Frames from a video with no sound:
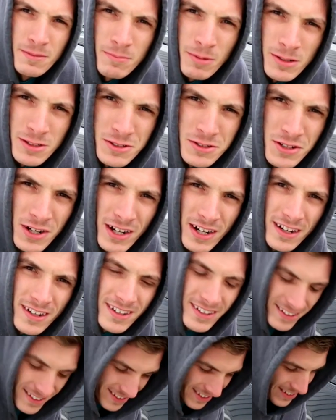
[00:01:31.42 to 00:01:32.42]
pull the trigger,
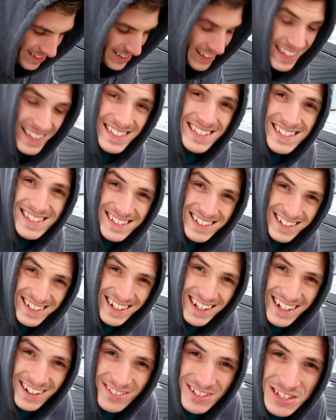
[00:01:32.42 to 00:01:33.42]
glad this isn't a
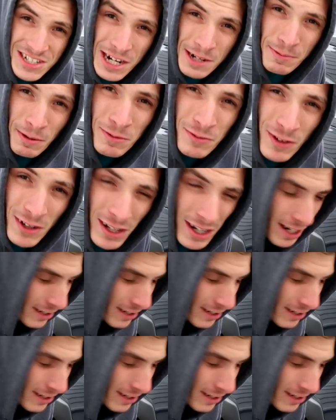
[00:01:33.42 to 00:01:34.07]
gun, I would've shot my foot